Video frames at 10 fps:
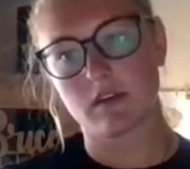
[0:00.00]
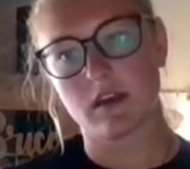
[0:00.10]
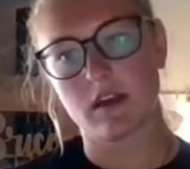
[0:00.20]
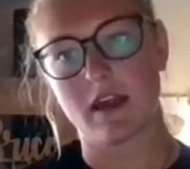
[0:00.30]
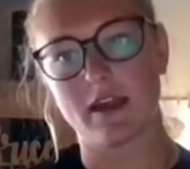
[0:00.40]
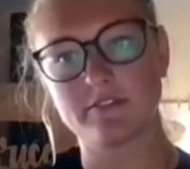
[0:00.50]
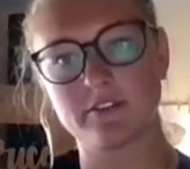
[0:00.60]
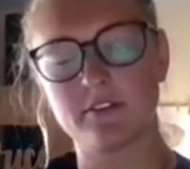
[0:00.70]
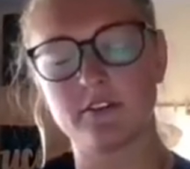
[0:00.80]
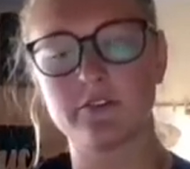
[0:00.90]
After
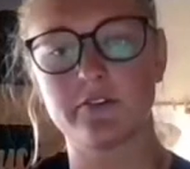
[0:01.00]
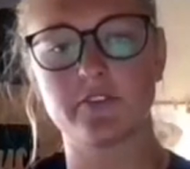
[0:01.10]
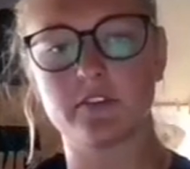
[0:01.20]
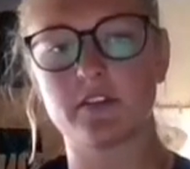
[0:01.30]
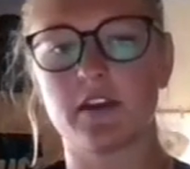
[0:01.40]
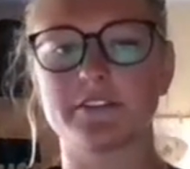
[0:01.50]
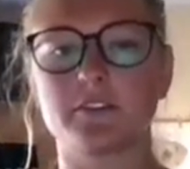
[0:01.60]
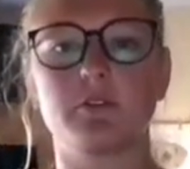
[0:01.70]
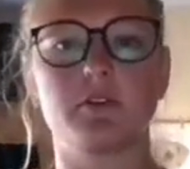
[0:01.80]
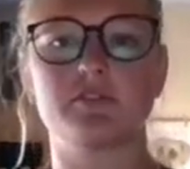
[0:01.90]
you have done that, you will
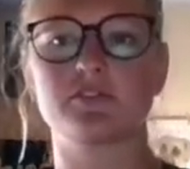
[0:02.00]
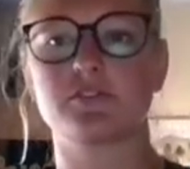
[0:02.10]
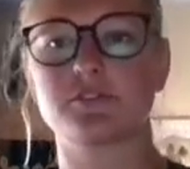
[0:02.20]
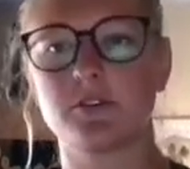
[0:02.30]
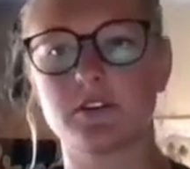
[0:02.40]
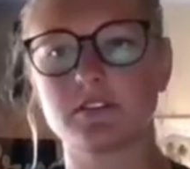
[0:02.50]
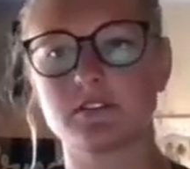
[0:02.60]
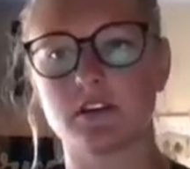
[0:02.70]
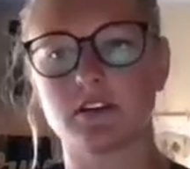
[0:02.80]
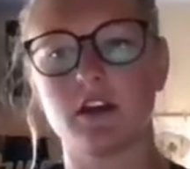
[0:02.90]
use your stirring
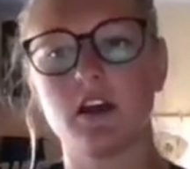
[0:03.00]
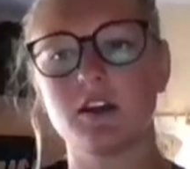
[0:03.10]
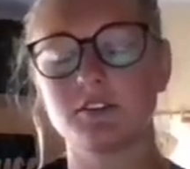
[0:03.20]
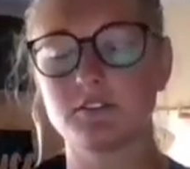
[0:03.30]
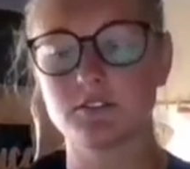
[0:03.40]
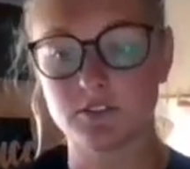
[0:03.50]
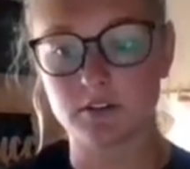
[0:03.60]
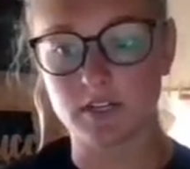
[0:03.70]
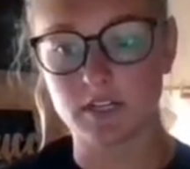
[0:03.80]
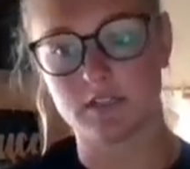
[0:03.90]
stick to stir
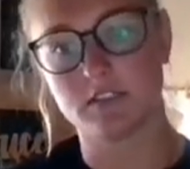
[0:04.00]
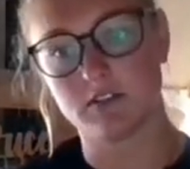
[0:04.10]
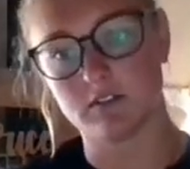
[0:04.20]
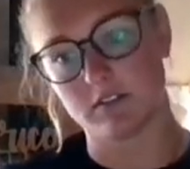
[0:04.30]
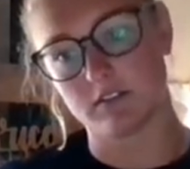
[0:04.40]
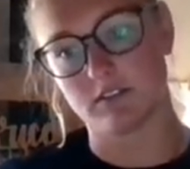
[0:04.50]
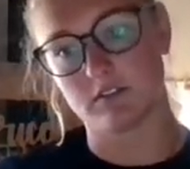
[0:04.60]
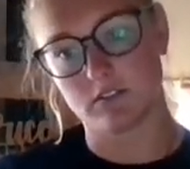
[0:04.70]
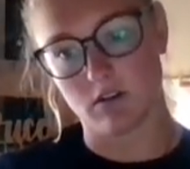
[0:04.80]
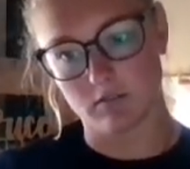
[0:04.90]
it until it is
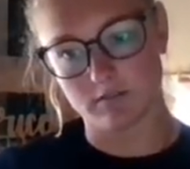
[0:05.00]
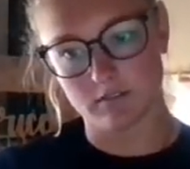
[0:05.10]
dissolved.